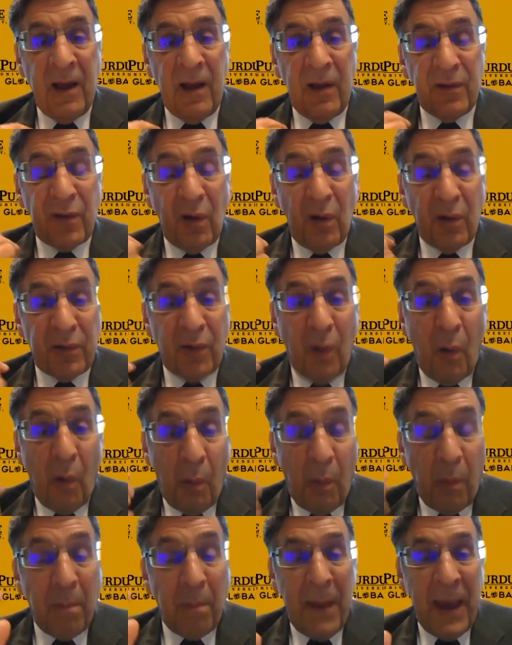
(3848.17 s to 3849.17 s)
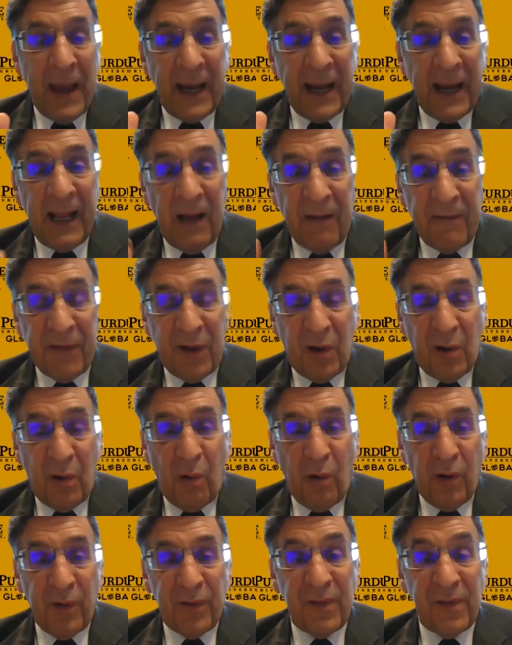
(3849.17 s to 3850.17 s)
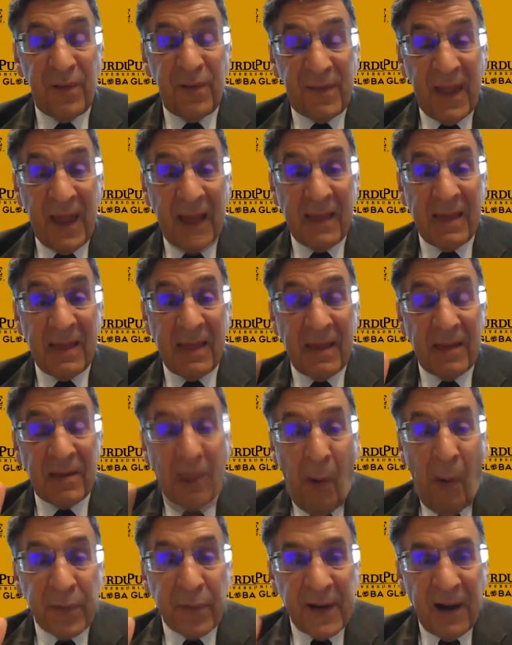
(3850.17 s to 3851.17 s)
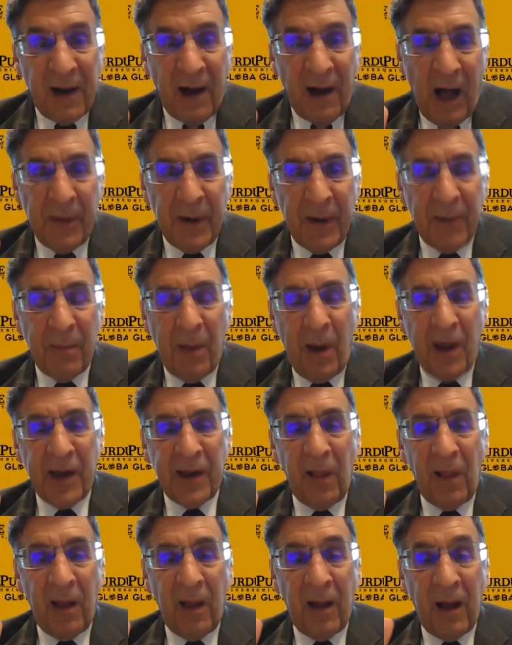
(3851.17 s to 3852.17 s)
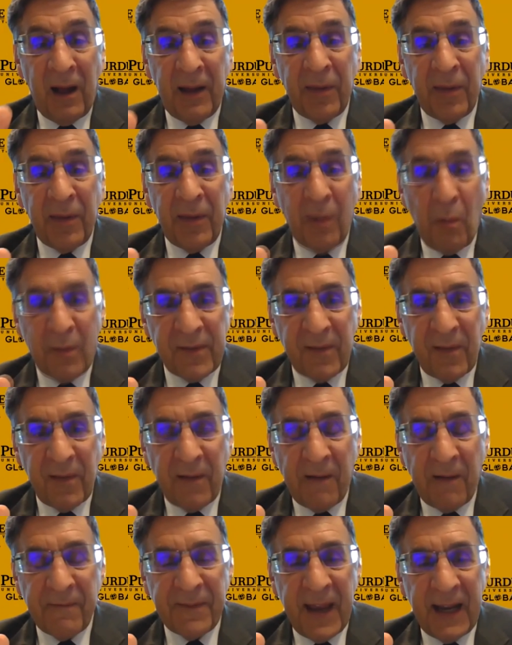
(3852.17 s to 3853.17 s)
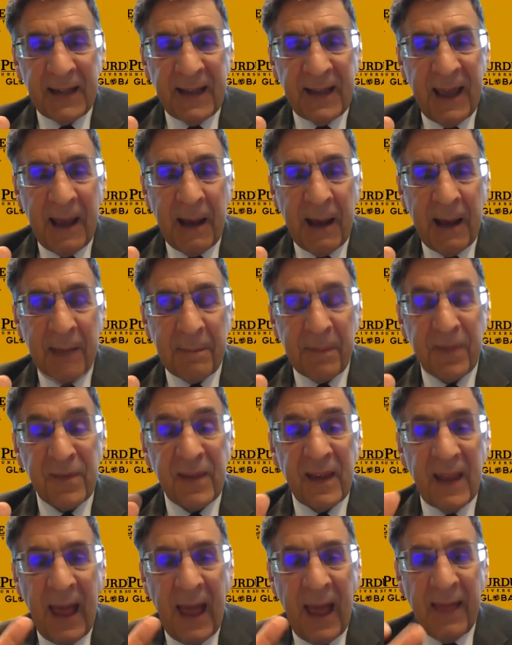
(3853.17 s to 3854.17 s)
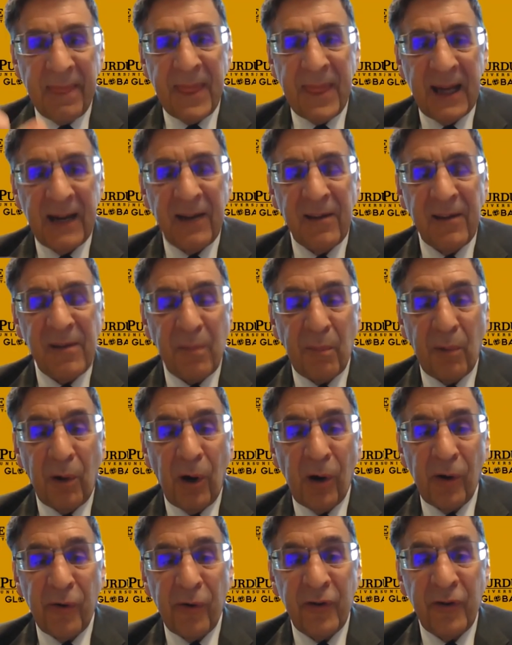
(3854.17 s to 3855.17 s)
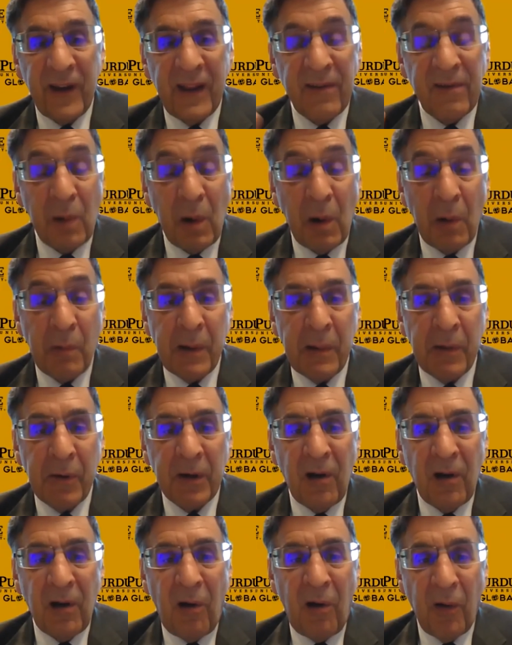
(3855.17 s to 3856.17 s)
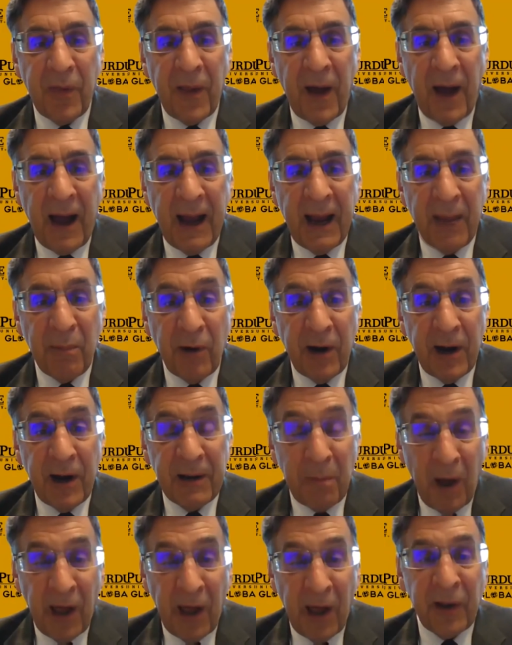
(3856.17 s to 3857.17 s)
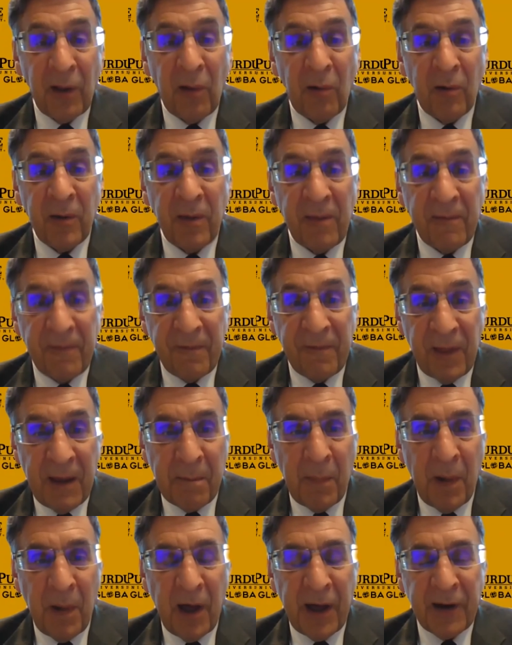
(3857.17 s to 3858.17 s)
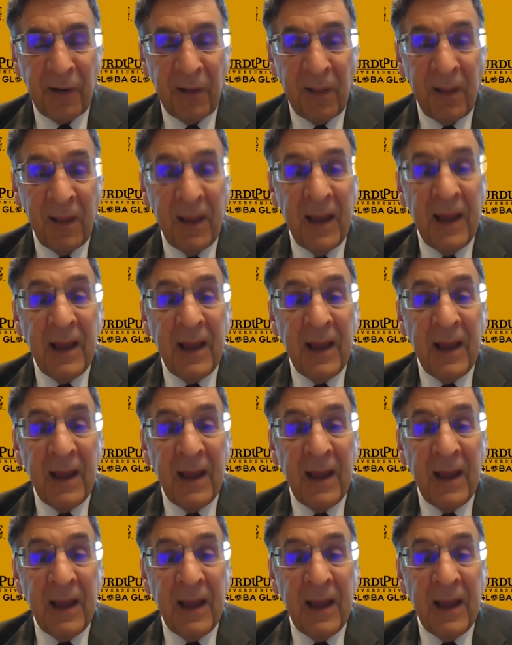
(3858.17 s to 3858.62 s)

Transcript: So many of the courses that the most common model on the West Lafayette campus that has emerged is what we would call the hybrid model, or the flip model.